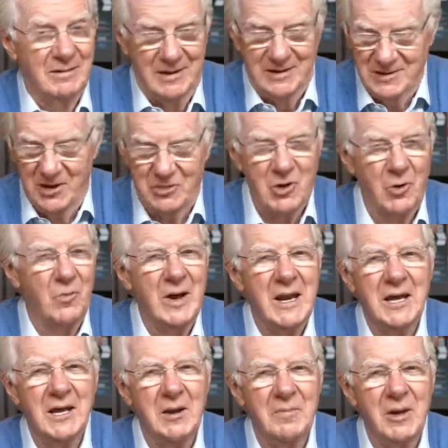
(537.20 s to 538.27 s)
yet they're
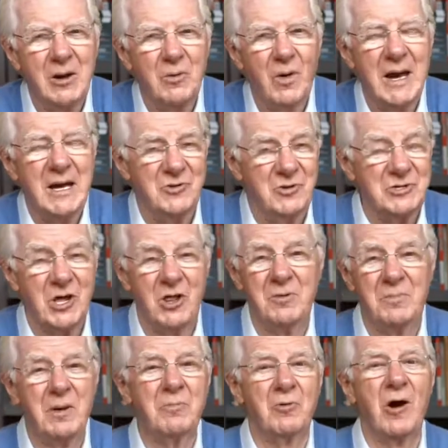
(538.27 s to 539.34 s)
winning in a big way, and there's other
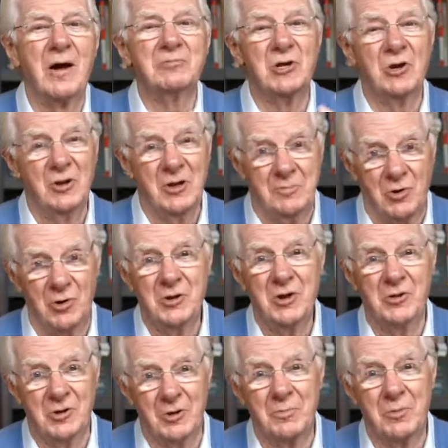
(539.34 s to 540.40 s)
people who are absolutely brilliant
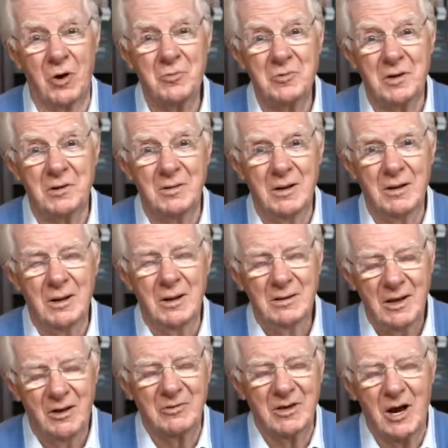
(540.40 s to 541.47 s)
and they're broke?
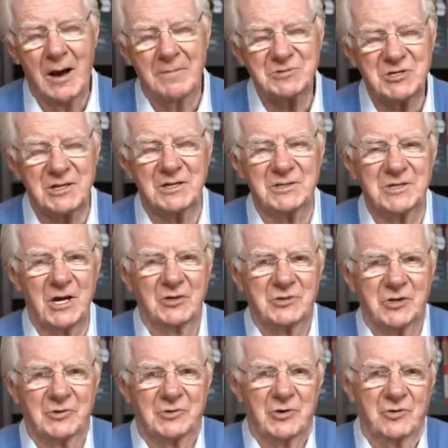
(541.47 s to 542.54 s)
Now, the opposite is
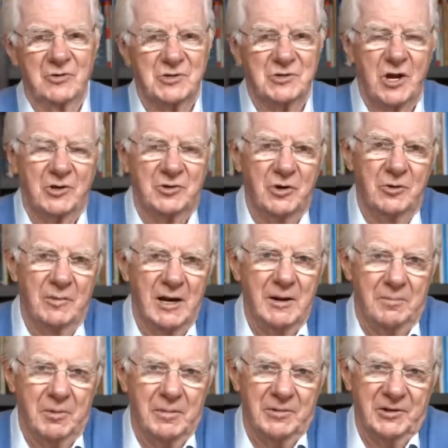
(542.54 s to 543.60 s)
also true. There's not too many
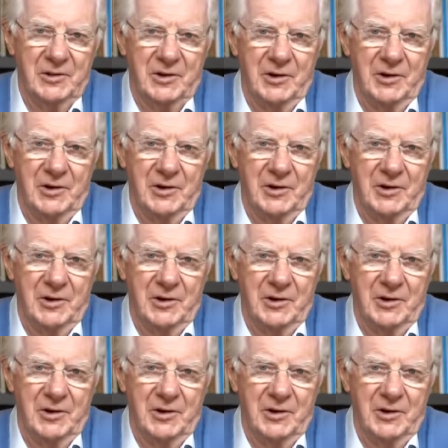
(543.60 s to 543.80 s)
people that